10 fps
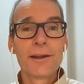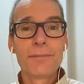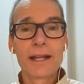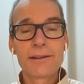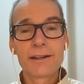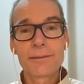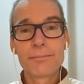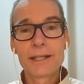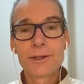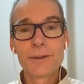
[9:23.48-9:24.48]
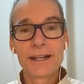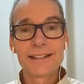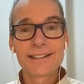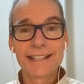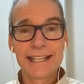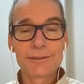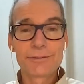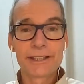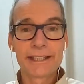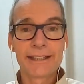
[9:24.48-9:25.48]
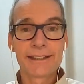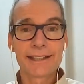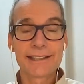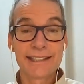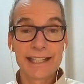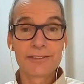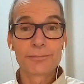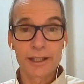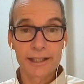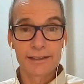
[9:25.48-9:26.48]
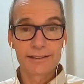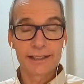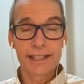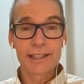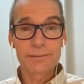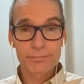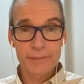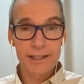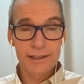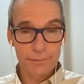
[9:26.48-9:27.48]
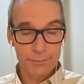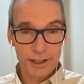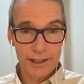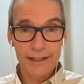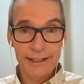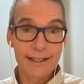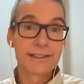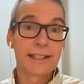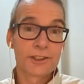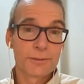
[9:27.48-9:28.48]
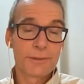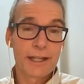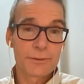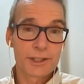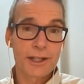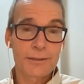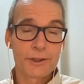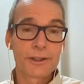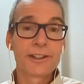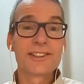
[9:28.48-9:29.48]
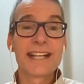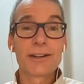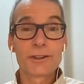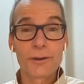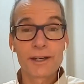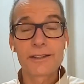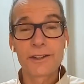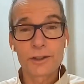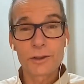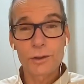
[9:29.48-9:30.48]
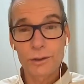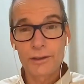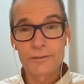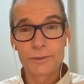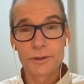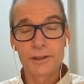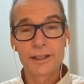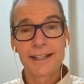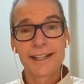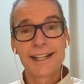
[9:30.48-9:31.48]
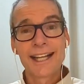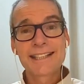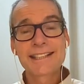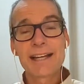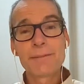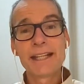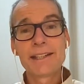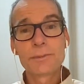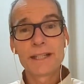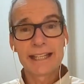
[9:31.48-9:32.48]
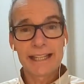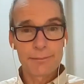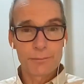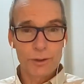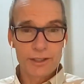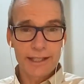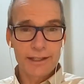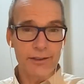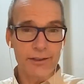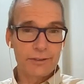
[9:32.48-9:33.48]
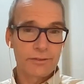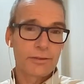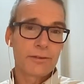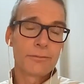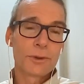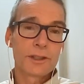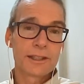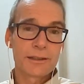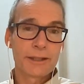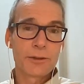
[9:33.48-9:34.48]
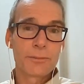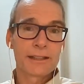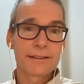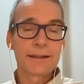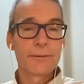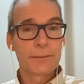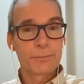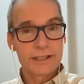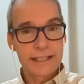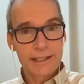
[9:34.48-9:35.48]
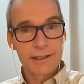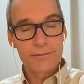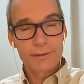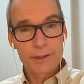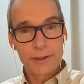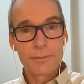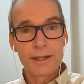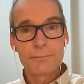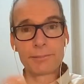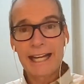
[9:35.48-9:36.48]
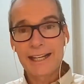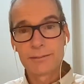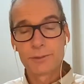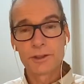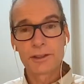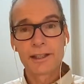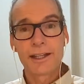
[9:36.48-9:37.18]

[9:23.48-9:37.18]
But Big Blue Button is natively has a native plugin. It is it is a plugin that is as you, as we talked about earlier is now going into the core of Moodle. So that means we can get more data out of Moodle into Big Blue Button. We can put data from Big Blue Button back into Moodle.